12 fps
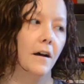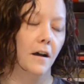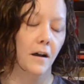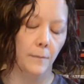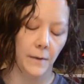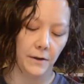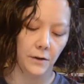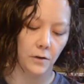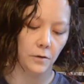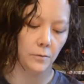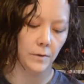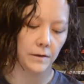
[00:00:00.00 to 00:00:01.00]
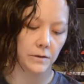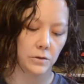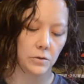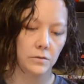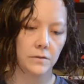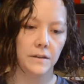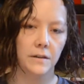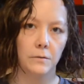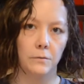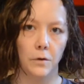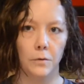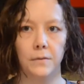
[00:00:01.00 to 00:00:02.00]
I know when
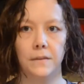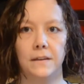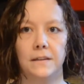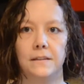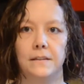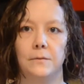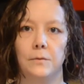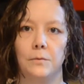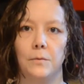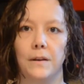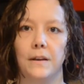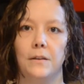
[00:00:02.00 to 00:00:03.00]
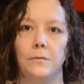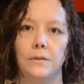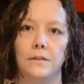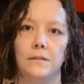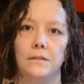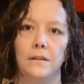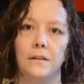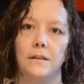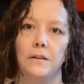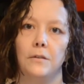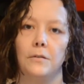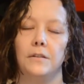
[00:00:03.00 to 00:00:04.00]
Tolkien wrote this, it was when he was
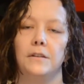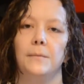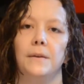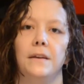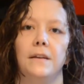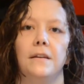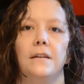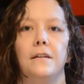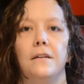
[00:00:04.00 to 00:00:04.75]
going to be